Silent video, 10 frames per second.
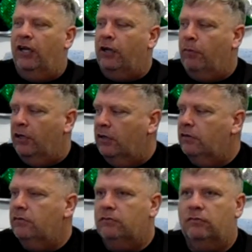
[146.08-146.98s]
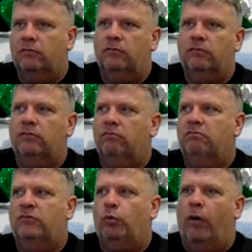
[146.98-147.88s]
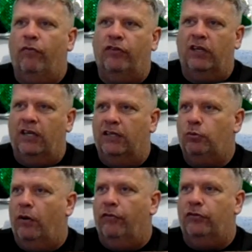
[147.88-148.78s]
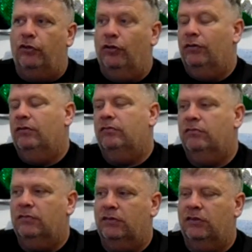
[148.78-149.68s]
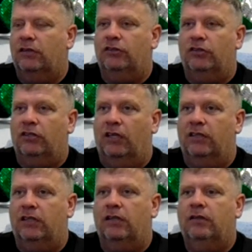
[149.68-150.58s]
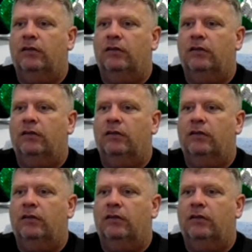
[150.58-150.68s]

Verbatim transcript: want to come in at 12-3, 12-2. It's just crazy.